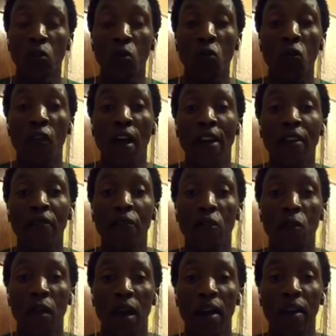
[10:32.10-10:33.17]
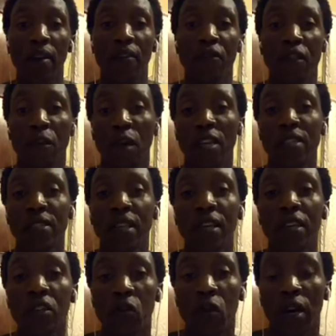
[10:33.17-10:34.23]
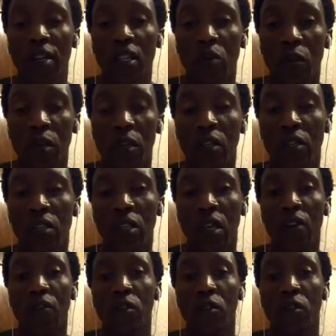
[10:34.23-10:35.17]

find for my stay in Johannesburg and stuff.